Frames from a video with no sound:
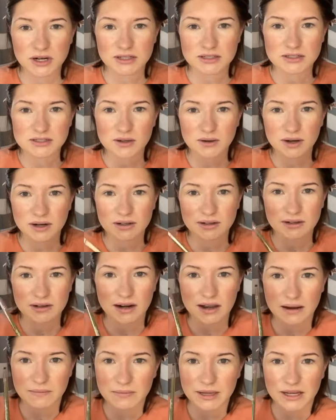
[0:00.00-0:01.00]
trying so hard
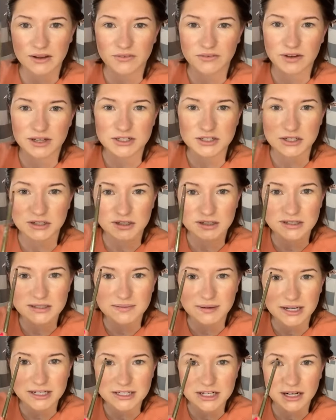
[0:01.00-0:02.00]
to not make a facial
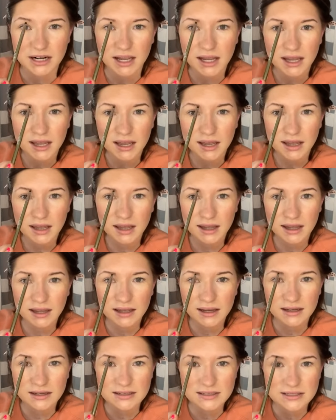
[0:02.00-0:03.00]
expression.
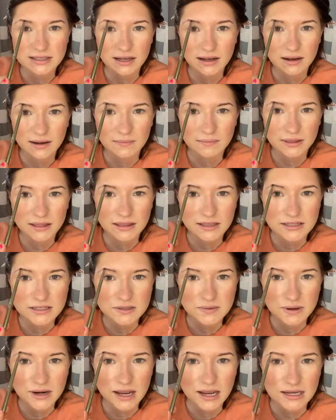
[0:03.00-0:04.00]
And um,
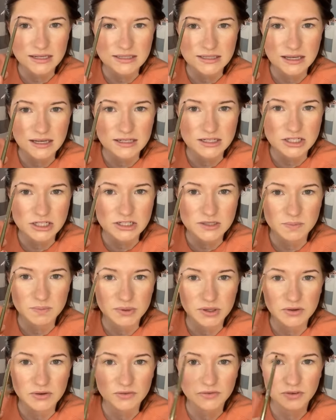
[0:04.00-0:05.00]
this one has that
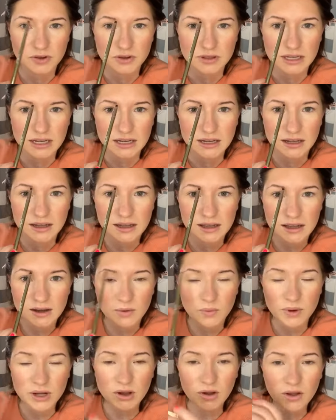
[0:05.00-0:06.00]
just beautiful, like
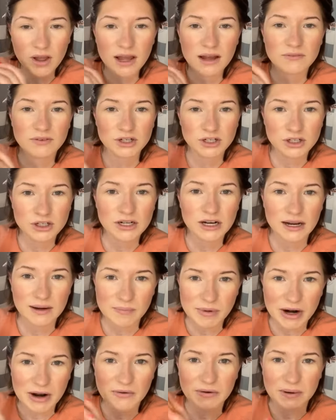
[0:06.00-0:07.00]
we all have a good
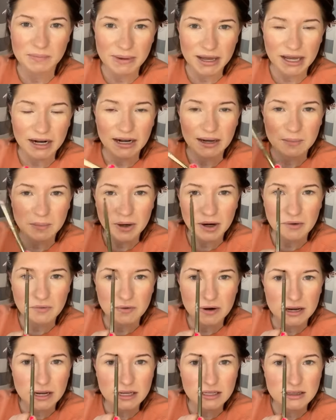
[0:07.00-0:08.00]
eyebrow and a bad
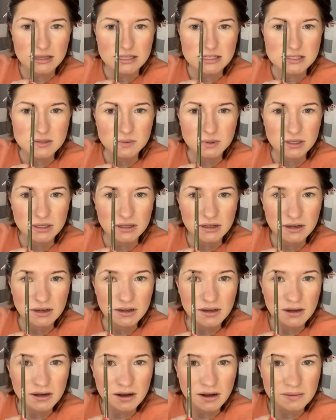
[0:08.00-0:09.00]
eyebrow, right? This
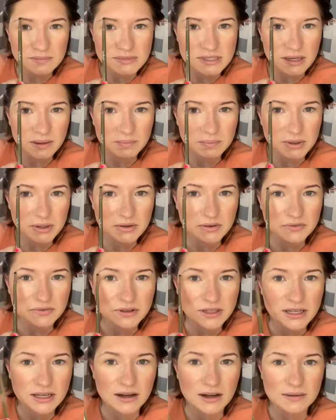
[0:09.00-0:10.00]
one comes up
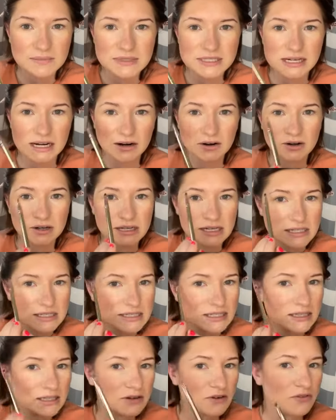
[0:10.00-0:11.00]
beautifully, comes down,
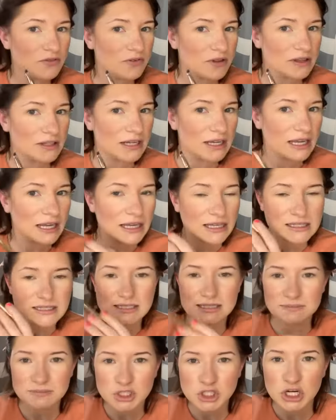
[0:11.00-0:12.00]
needs a little filling
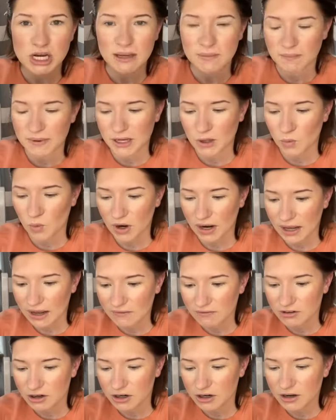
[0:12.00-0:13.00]
in, some shaping,
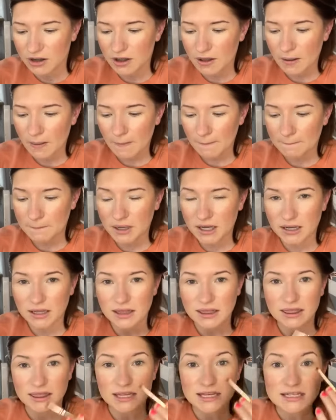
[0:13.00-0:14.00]
whatever.
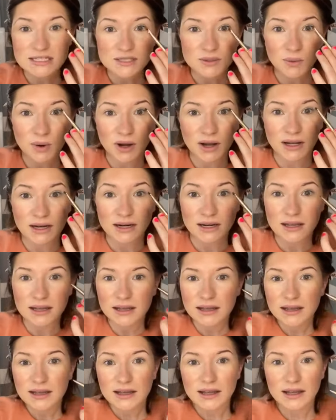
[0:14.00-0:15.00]
But this one,